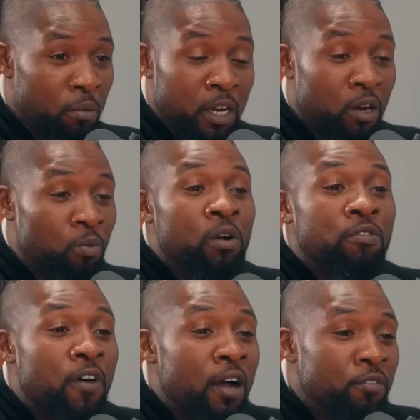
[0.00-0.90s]
only been in the
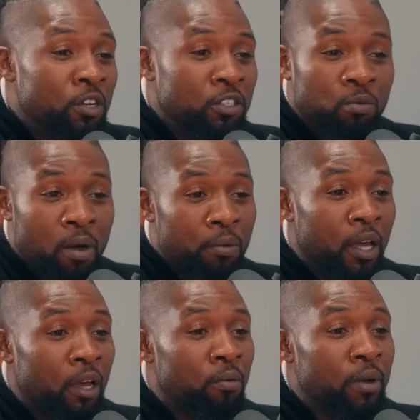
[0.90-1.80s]
world five years. So why we
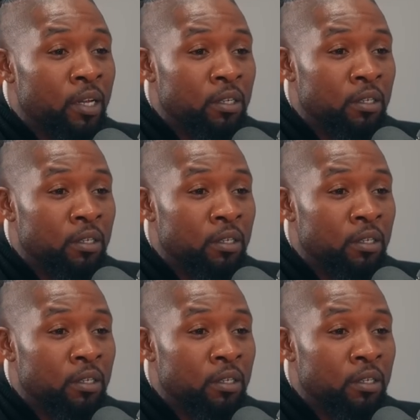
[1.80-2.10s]
can't correct